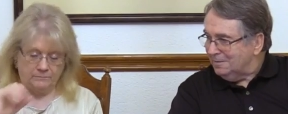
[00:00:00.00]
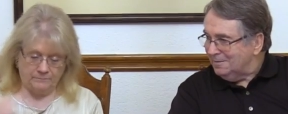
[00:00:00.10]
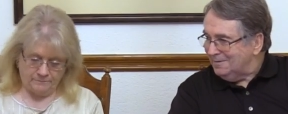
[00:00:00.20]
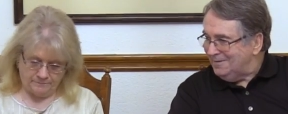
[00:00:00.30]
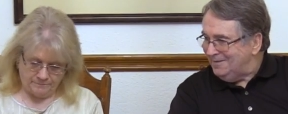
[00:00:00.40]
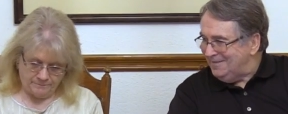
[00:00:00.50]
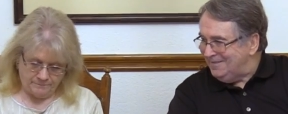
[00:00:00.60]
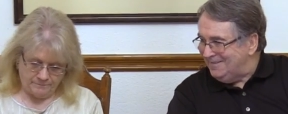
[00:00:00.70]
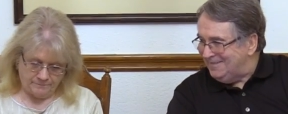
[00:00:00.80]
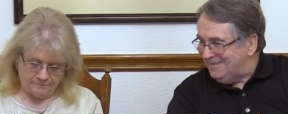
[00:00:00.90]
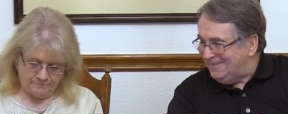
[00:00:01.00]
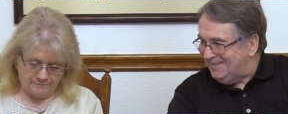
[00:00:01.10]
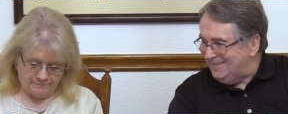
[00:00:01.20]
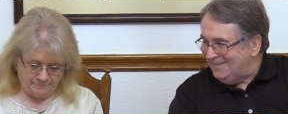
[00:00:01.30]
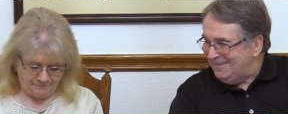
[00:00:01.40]

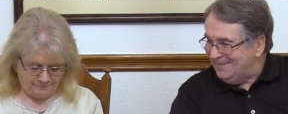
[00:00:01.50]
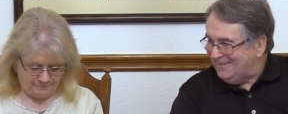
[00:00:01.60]
[no speech]